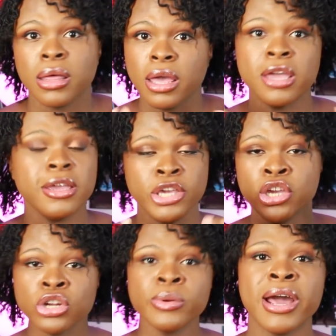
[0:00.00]

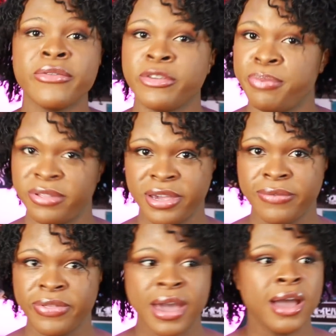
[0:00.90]
You don't have to
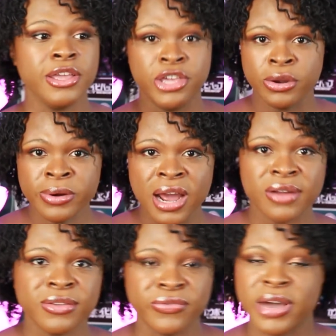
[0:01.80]
believe that. You don't
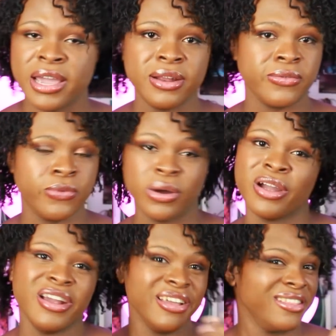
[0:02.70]
have to fight for
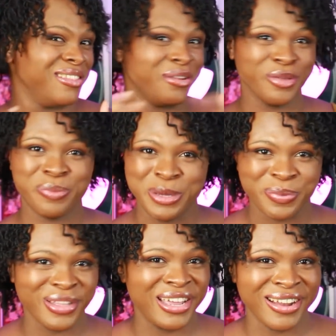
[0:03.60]
those
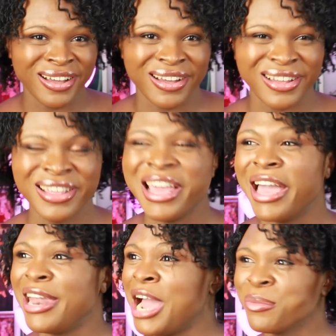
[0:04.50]
people at all.
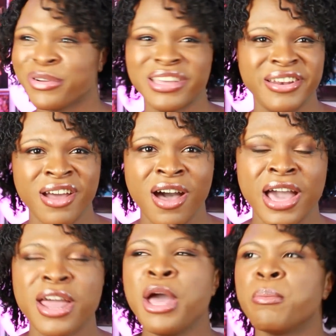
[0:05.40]
And I'm really
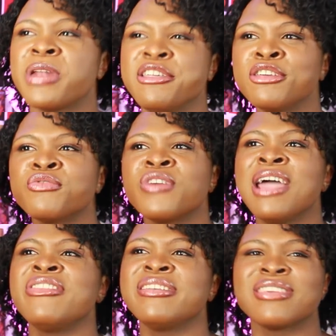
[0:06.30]
not. But I just
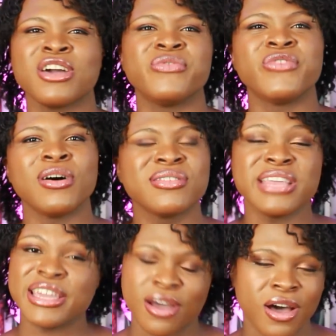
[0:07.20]
find that it's like a false
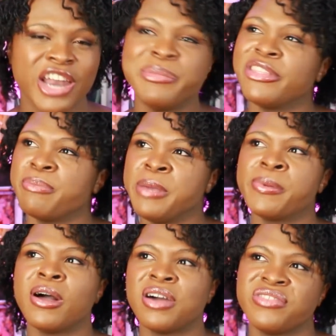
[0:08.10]
dichotomy that
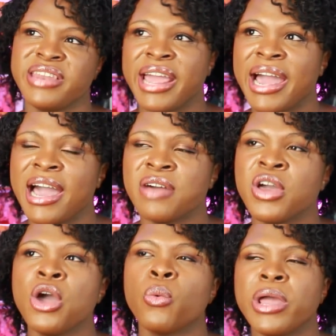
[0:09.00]
people often have
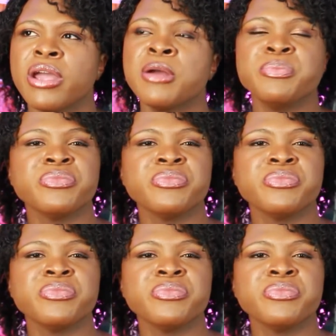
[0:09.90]
where